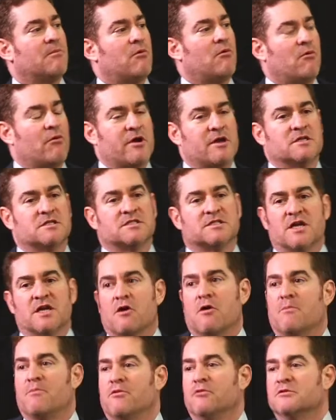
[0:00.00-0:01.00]
points they
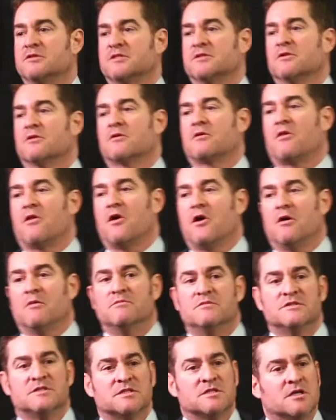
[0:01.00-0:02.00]
are booster
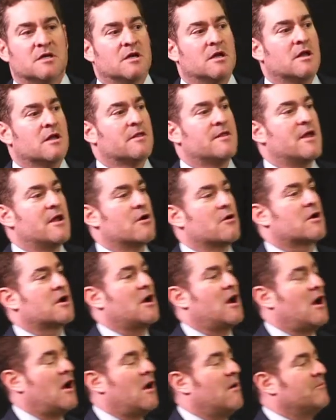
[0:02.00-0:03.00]
clubs that are
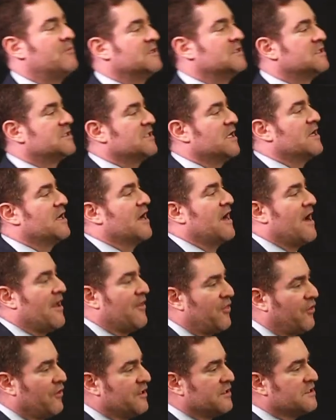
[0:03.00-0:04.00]
compensating
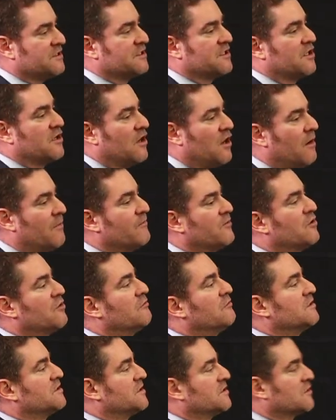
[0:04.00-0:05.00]
athletes to come
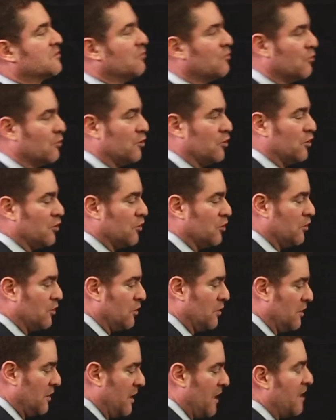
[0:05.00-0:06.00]
to a school
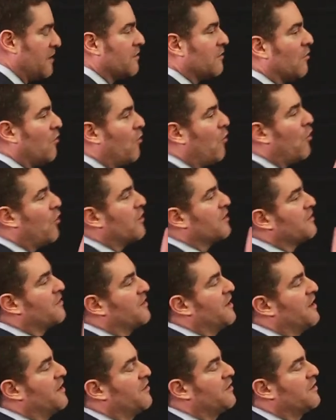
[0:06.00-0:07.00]
as long as
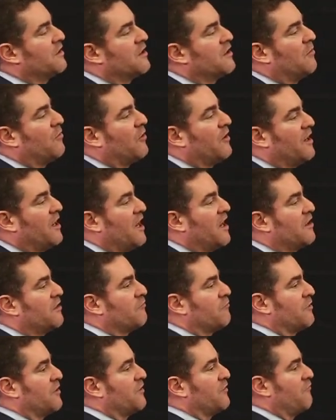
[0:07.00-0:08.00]
the NCAA
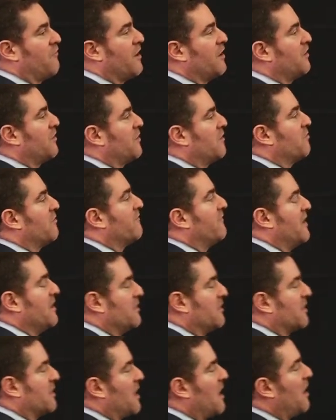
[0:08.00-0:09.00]
has restraints to
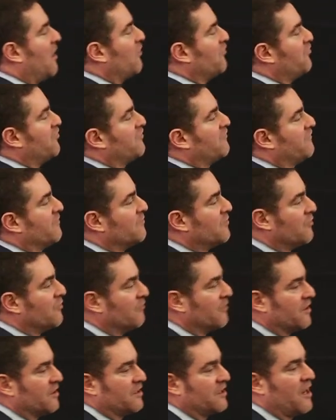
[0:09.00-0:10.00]
prevent the colleges from
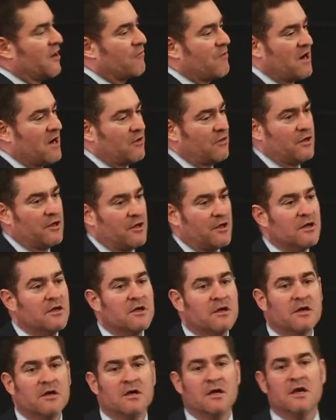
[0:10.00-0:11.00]
doing it directly
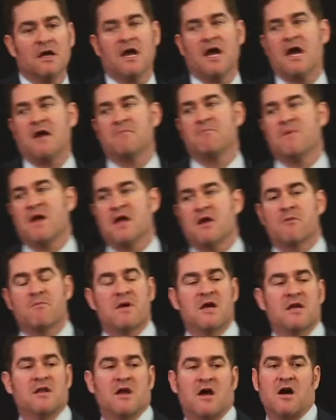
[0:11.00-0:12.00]
and may or
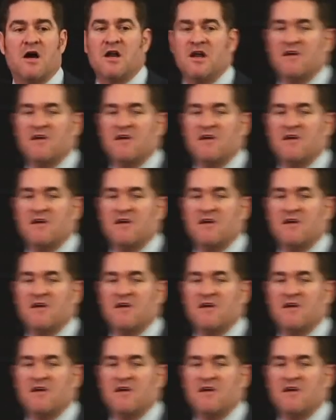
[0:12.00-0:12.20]
may not